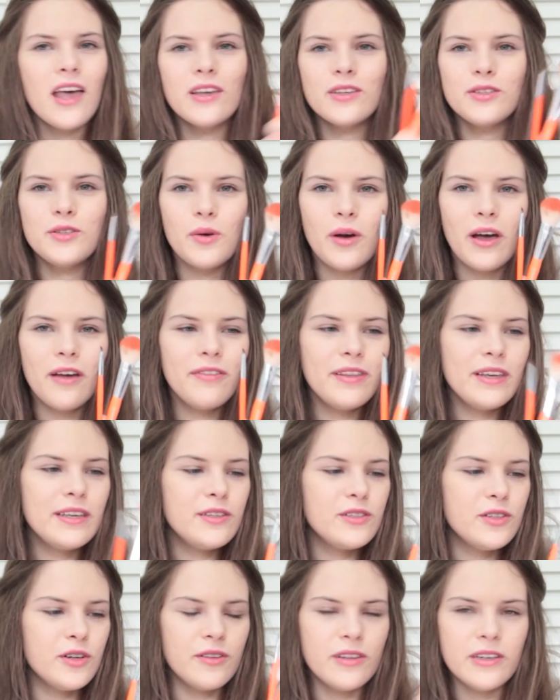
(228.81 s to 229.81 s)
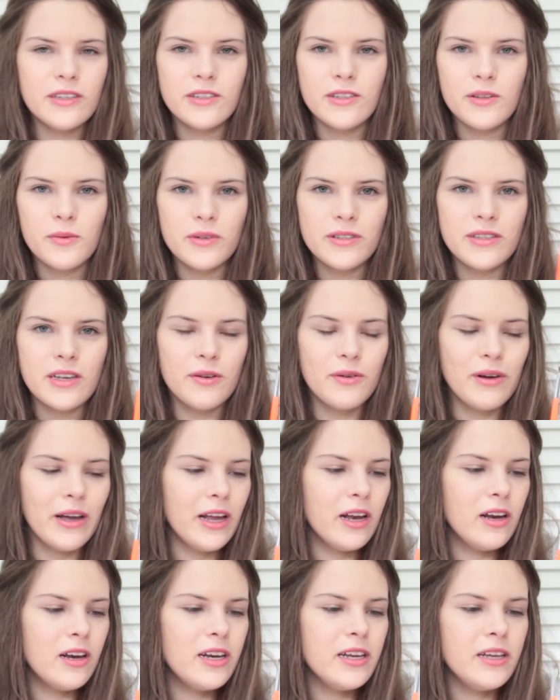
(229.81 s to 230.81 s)
So I have these 2, these are the ones that I
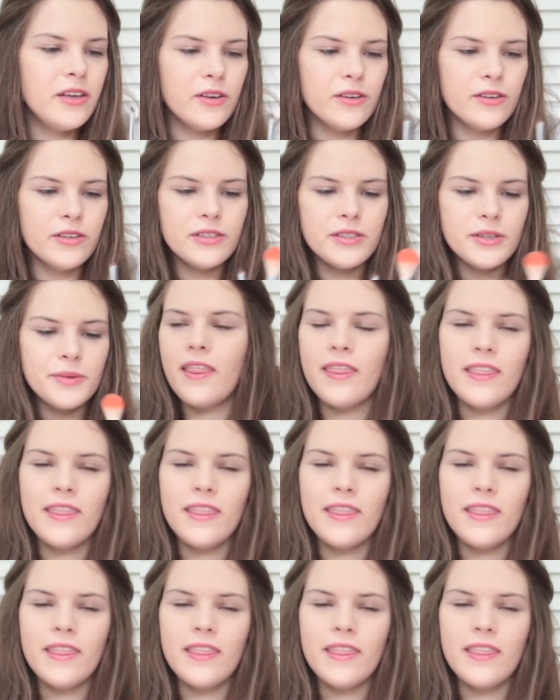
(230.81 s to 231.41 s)
regularly use.